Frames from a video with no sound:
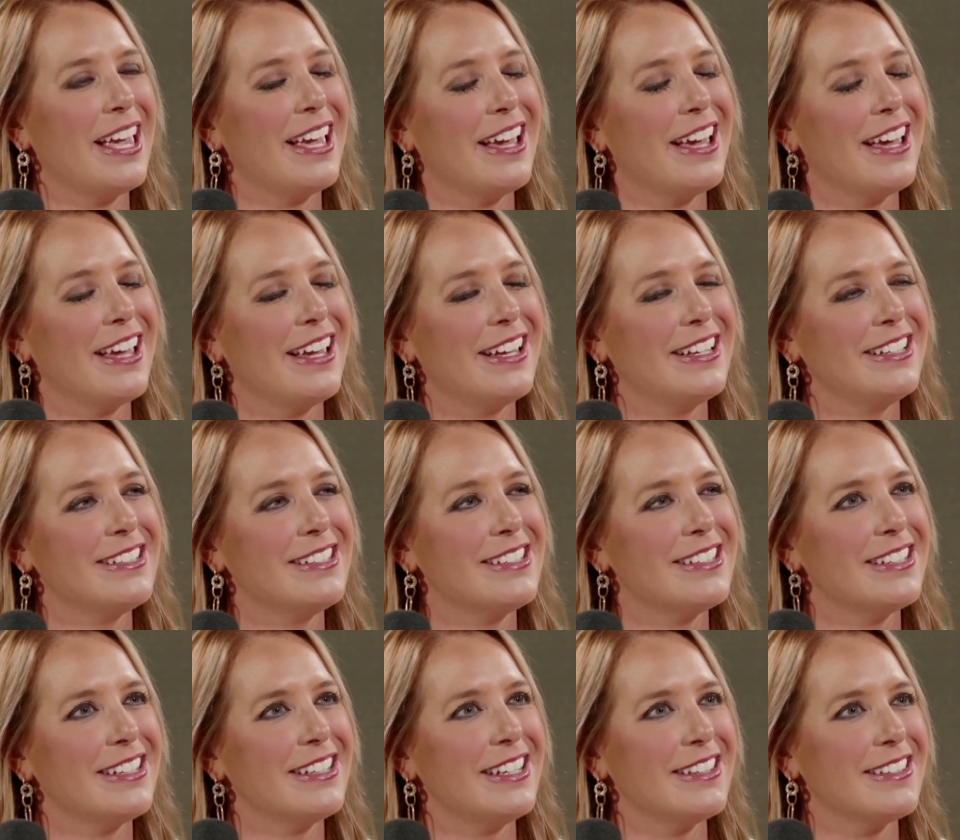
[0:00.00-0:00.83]

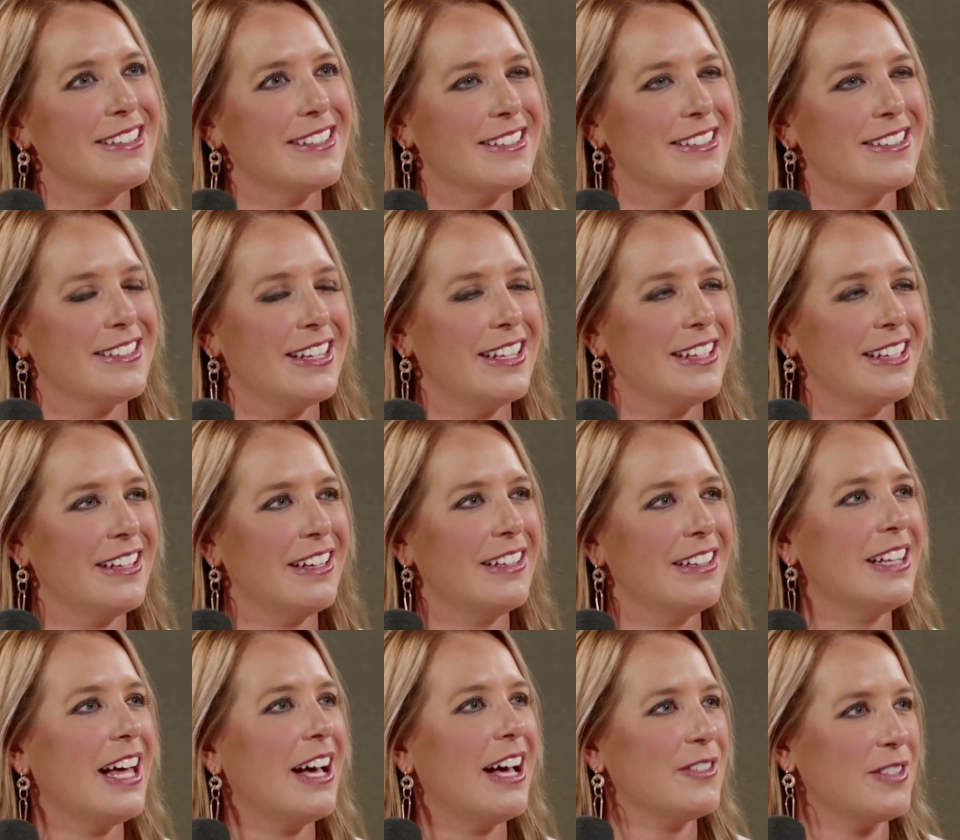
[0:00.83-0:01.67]
And it
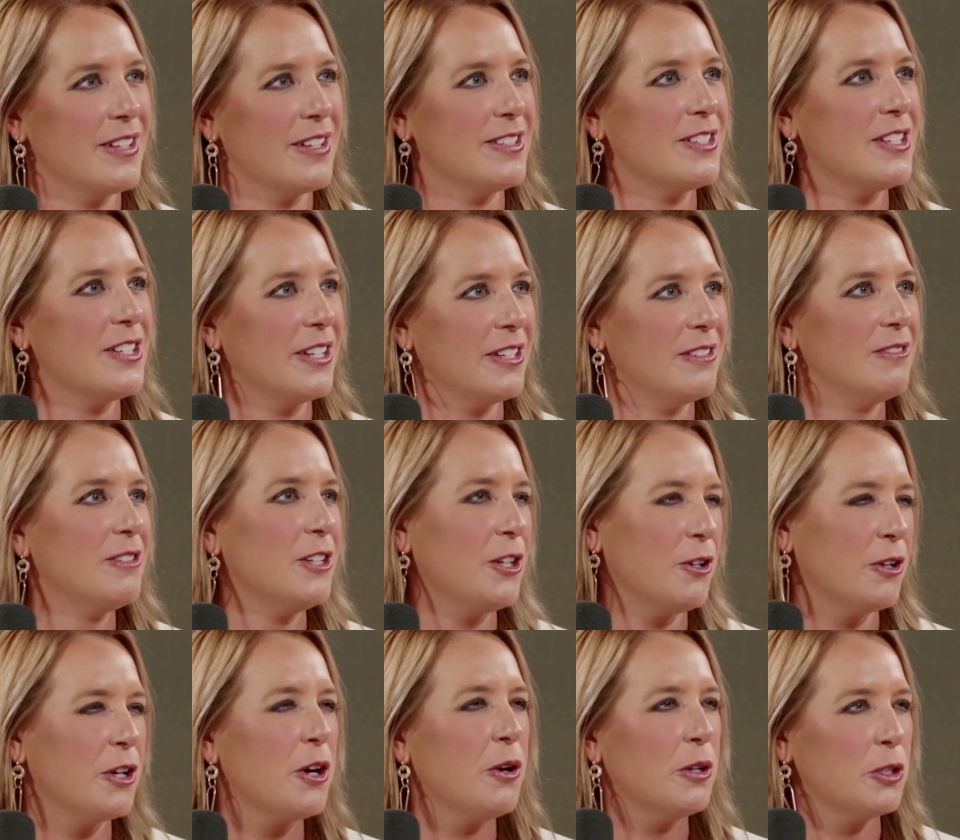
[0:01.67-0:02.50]
allows us to,
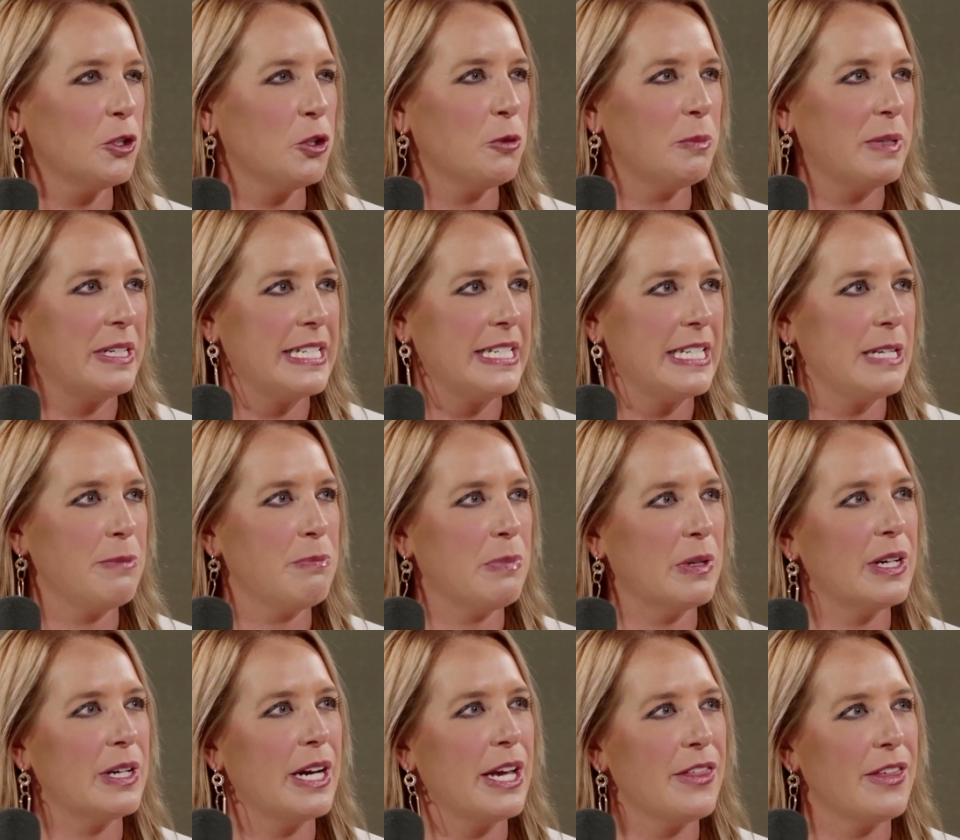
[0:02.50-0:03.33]
go a little bit
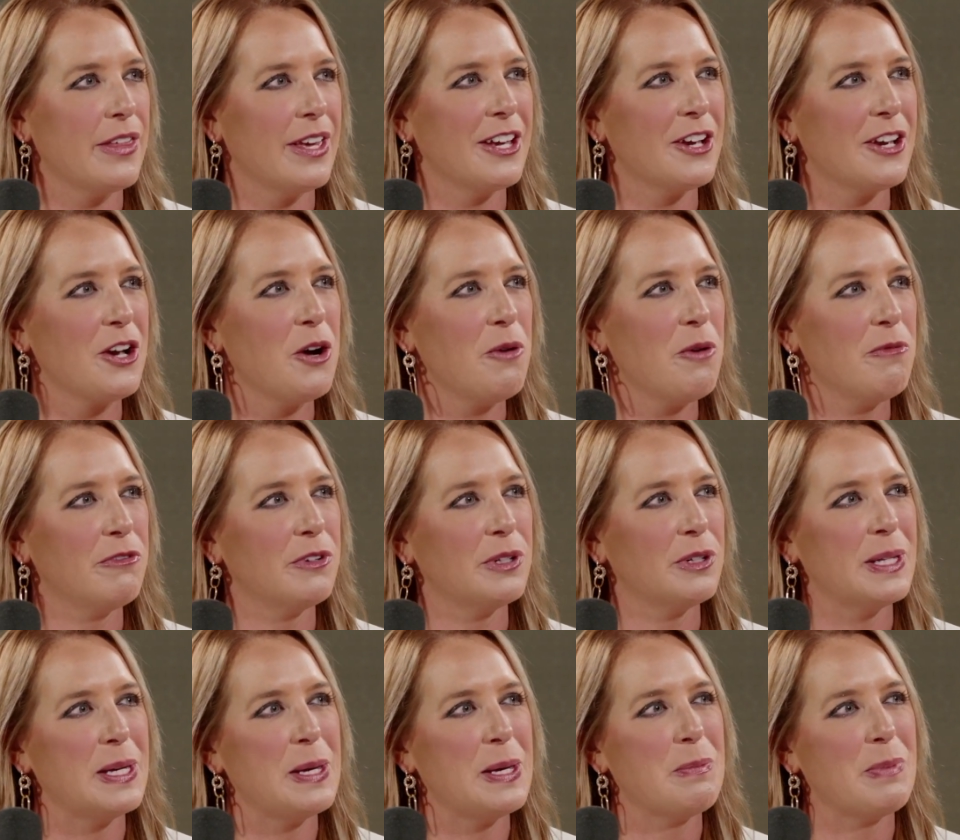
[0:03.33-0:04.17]
deeper, I think,
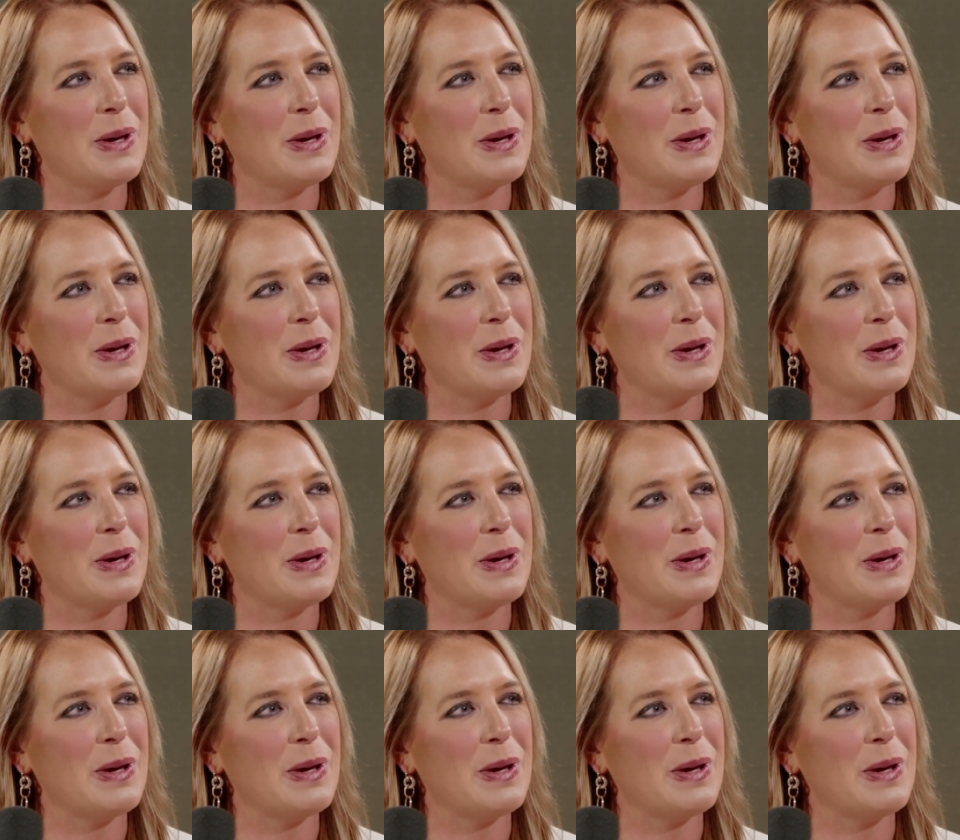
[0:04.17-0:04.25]
hopefully.